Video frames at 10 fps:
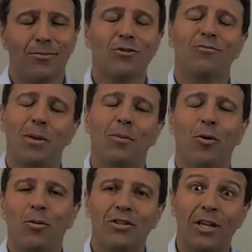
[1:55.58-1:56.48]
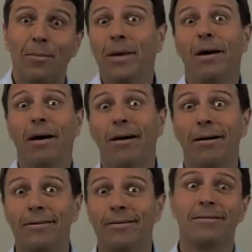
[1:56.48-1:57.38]
most people will say
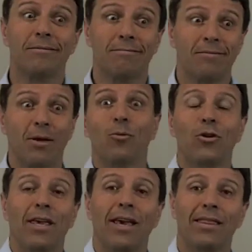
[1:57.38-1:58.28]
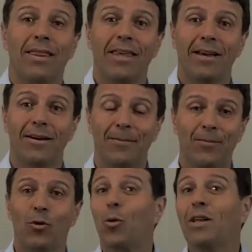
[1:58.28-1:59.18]
because they won't get
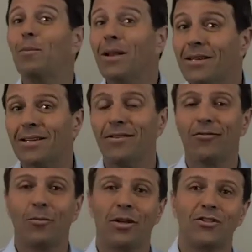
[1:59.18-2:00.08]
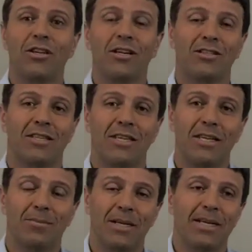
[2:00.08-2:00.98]
the credibility from their sales
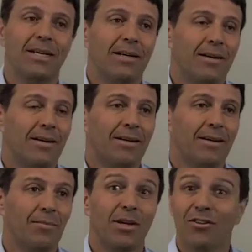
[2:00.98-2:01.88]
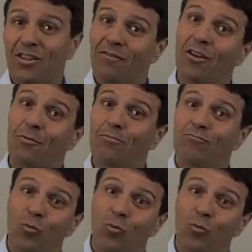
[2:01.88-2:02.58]
team, because they've not